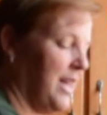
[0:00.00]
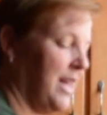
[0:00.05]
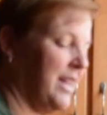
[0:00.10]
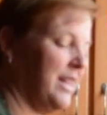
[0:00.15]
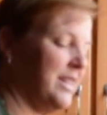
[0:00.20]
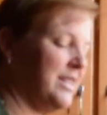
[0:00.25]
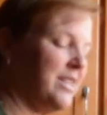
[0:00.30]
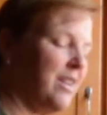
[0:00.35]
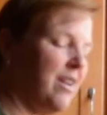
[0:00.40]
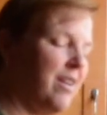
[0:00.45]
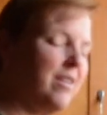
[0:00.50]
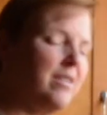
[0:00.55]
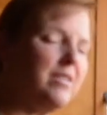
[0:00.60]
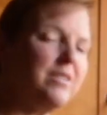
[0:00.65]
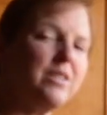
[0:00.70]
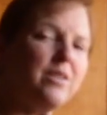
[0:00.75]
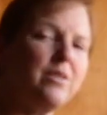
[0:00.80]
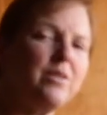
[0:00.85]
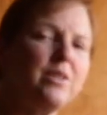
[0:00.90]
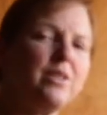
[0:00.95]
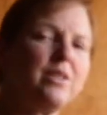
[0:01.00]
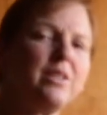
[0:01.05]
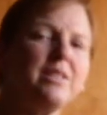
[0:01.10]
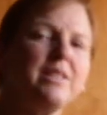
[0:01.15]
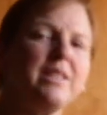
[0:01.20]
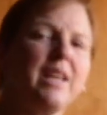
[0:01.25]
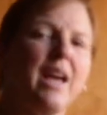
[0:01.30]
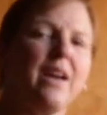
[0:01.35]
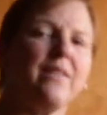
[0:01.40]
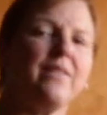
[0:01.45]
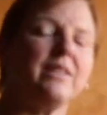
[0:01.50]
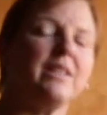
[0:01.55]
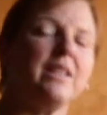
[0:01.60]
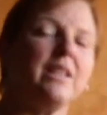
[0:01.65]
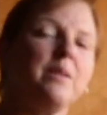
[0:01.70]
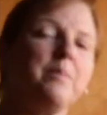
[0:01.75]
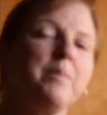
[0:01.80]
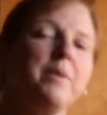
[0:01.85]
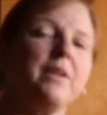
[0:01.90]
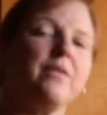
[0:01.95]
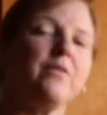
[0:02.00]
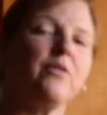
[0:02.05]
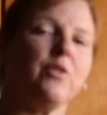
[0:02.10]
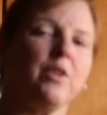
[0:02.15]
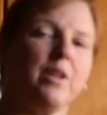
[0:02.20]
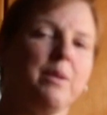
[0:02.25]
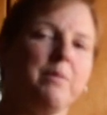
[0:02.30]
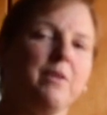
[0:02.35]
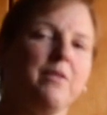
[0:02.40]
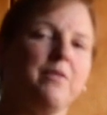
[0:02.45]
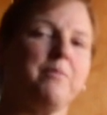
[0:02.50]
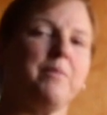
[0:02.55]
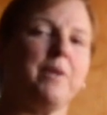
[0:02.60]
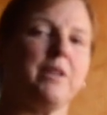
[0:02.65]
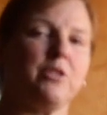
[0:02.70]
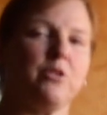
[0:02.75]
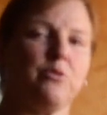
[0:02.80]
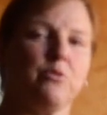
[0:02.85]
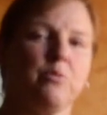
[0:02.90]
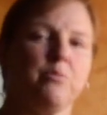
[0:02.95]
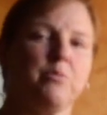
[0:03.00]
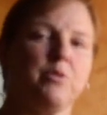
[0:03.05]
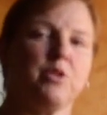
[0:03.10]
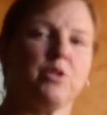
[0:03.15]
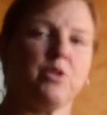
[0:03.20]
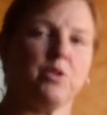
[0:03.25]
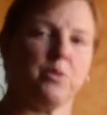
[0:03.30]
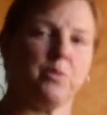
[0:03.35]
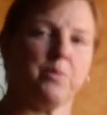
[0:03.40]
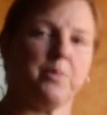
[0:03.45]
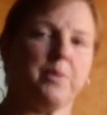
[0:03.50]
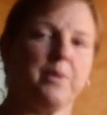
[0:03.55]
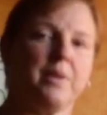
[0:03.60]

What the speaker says: And it's also good to have a little bit of cream of mushroom soup.